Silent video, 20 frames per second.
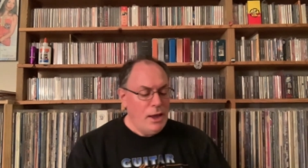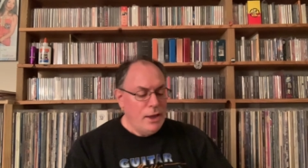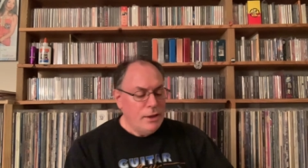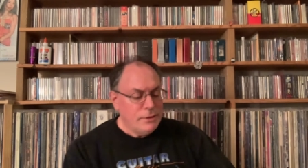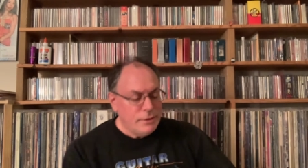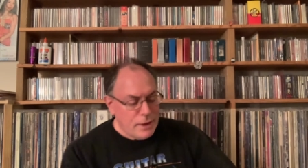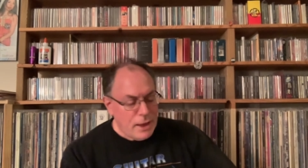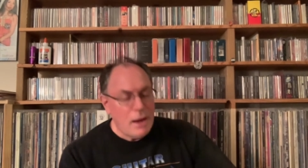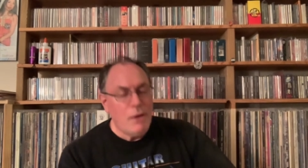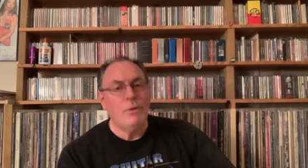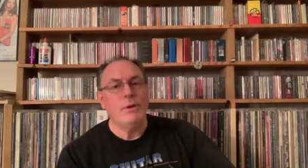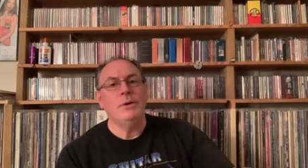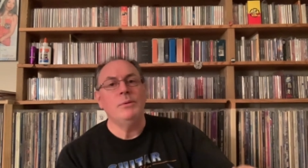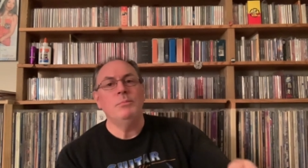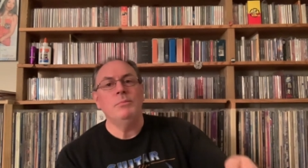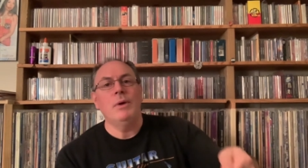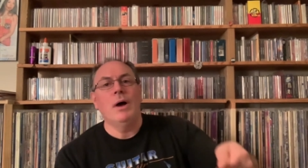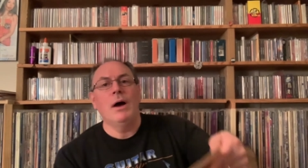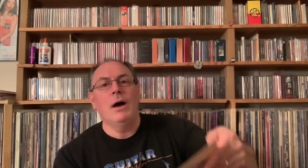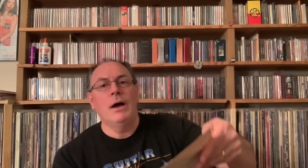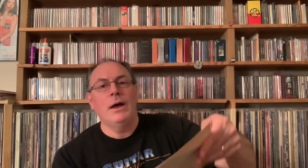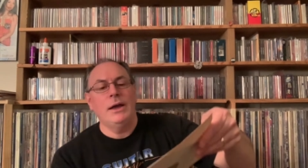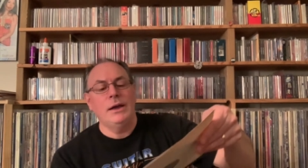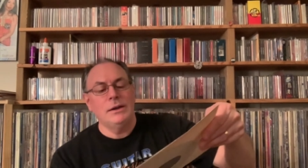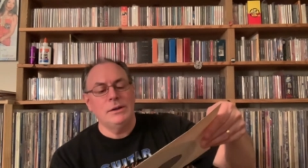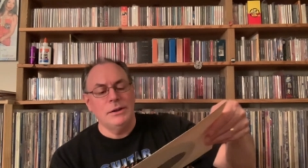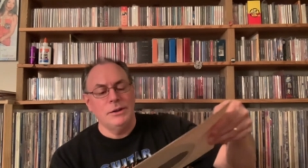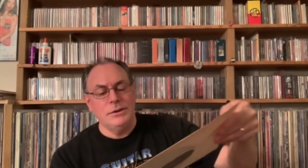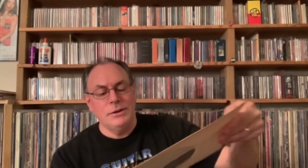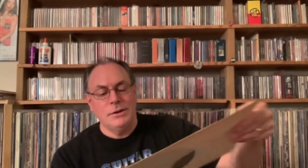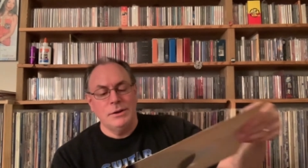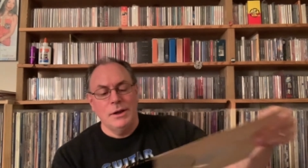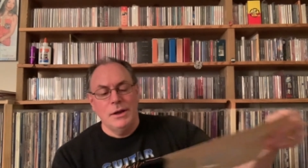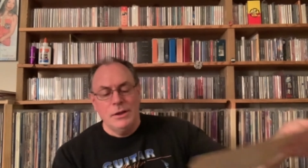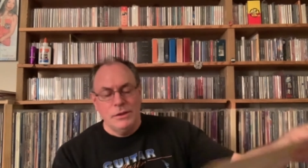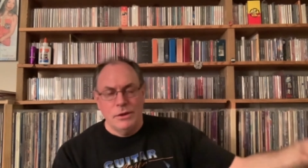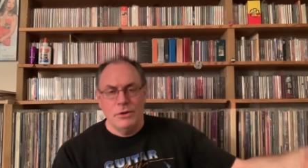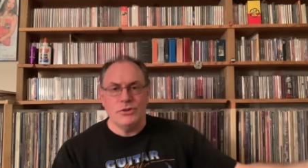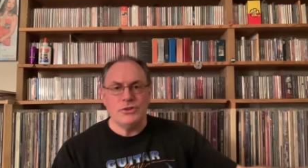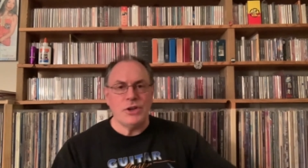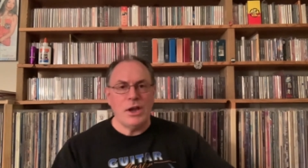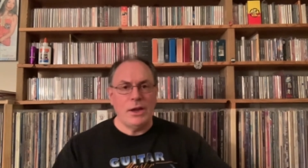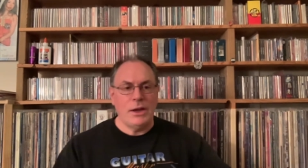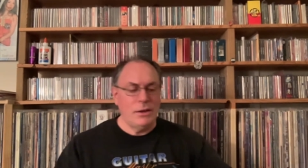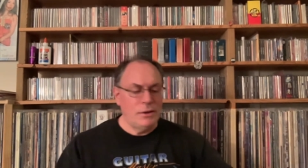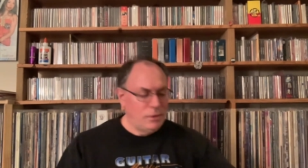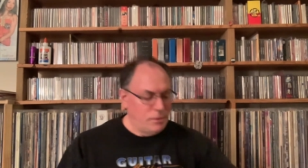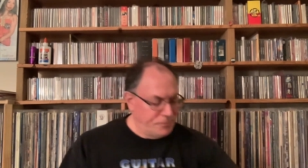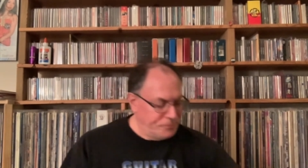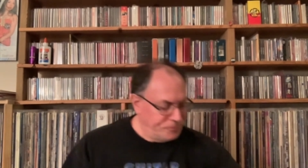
now in England, they're saying,